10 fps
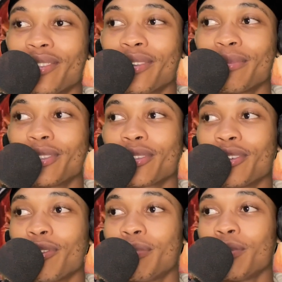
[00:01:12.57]
So I'm just
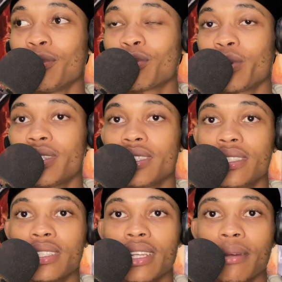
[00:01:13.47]
gonna open those
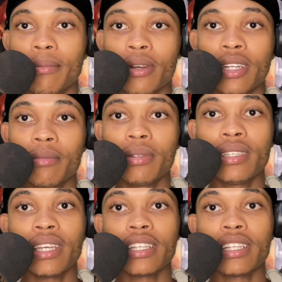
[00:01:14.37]
questions and I'm gonna be